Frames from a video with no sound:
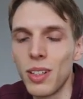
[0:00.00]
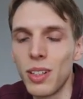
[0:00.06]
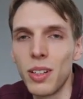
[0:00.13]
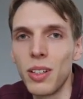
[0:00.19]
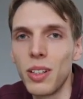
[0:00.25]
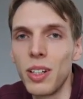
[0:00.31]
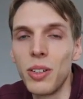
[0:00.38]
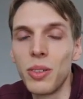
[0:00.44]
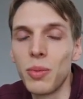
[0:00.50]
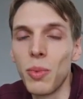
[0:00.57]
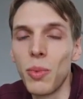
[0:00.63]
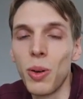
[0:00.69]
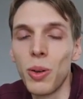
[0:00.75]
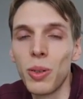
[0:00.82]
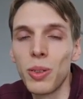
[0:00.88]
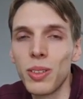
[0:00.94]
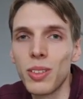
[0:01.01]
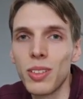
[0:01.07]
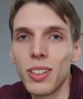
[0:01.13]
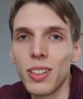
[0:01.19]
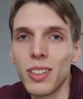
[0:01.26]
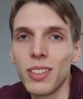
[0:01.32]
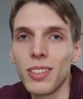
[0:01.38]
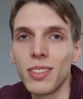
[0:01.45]
hear it more,
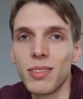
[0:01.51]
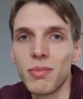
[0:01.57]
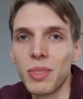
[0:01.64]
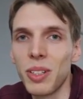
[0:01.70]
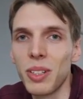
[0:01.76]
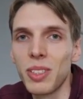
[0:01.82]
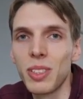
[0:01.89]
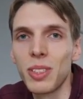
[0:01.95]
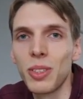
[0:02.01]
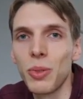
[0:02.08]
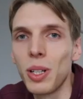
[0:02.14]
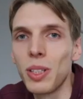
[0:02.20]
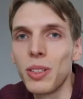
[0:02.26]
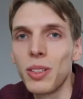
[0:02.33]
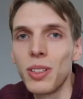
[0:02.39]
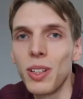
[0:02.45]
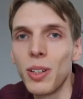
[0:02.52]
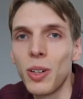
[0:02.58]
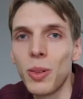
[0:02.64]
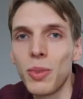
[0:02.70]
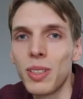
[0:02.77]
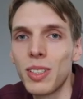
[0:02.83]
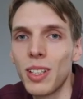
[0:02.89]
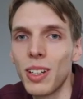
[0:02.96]
then just write it in the
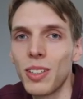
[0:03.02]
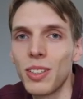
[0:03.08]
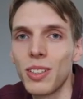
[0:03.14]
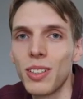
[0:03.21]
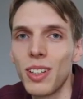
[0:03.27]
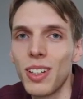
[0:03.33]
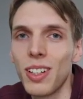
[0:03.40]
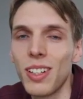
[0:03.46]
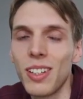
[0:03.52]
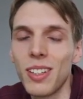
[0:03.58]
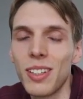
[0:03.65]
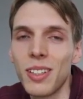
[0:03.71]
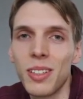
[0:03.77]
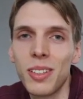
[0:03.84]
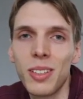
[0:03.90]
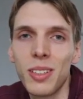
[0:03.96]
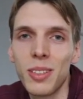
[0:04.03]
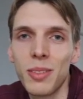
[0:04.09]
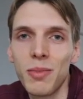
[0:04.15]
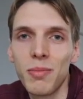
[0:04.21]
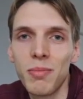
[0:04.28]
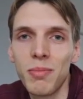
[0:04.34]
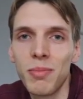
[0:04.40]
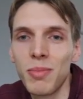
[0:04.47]
comment section, and
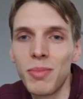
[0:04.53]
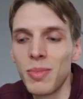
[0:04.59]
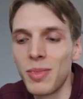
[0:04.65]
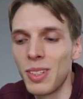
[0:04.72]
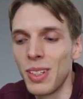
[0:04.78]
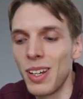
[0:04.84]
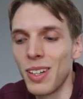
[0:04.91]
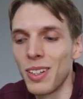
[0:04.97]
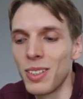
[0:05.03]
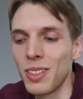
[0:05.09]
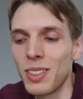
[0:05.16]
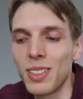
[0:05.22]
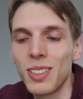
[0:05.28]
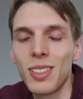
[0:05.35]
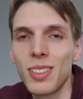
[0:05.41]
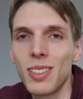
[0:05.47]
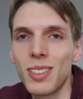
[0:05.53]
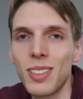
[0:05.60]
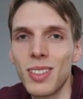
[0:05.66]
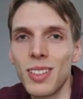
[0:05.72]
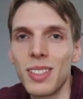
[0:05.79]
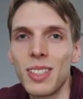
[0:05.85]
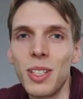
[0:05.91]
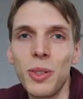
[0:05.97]
yeah, just
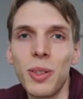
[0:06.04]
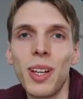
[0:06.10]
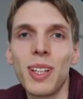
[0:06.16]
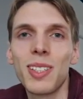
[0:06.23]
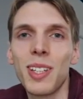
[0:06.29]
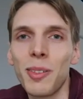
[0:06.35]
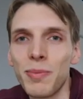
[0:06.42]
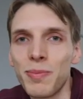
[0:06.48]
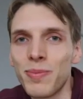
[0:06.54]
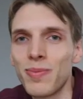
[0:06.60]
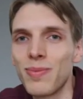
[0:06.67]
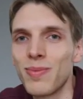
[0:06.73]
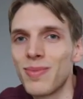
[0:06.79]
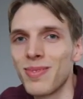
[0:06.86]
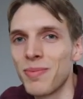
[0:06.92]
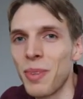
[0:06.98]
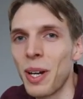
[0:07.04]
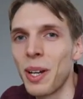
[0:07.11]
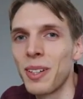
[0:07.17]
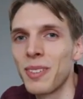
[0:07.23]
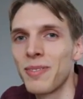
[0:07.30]
see you next time. Bye.